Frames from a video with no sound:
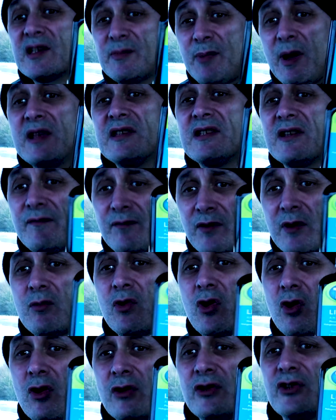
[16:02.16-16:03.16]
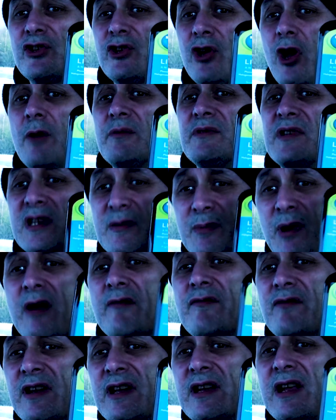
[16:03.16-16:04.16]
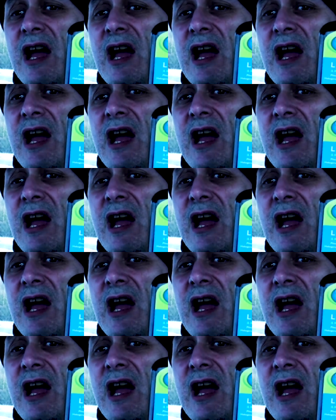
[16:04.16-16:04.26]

expensive from corner shops. It's about three